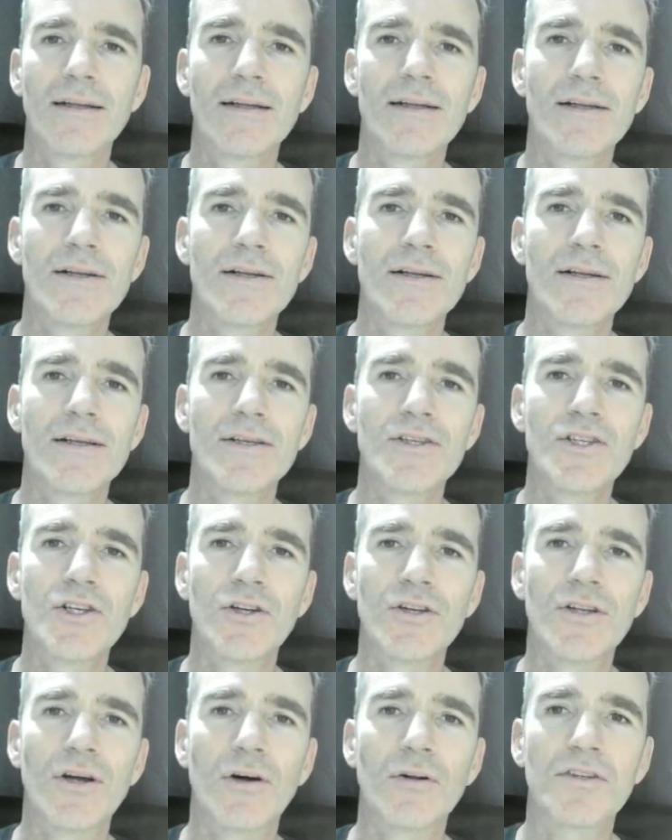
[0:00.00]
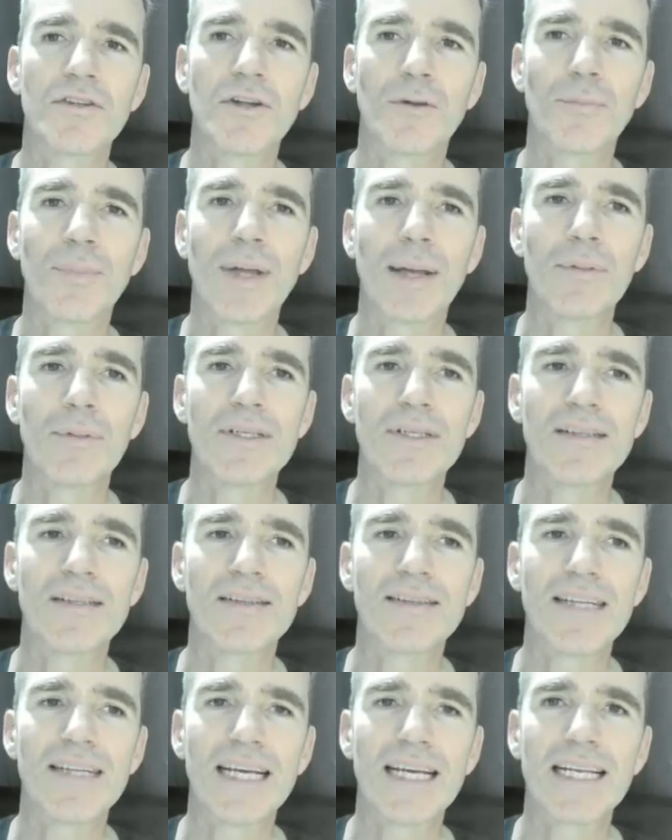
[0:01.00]
Should also be able to
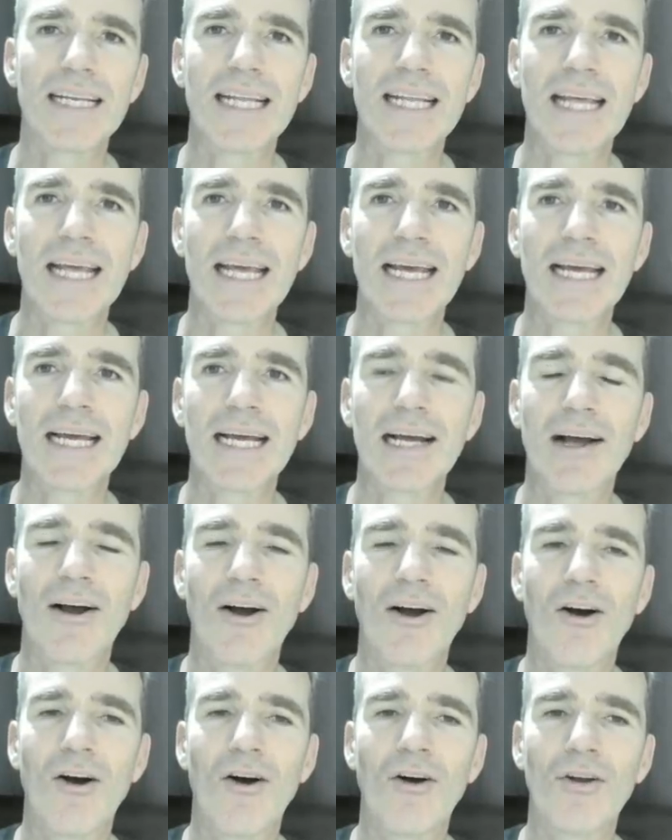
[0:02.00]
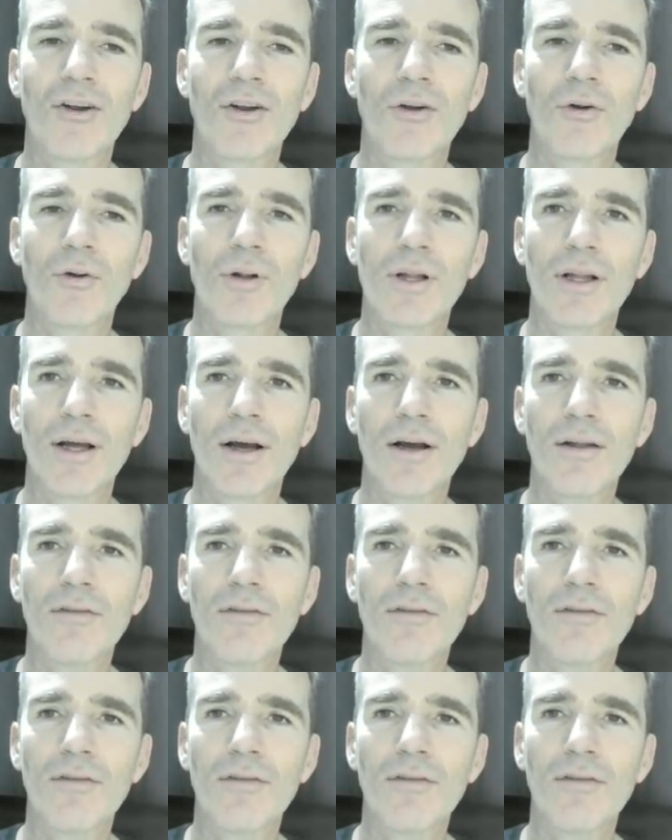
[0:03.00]
see it here on Google Earth.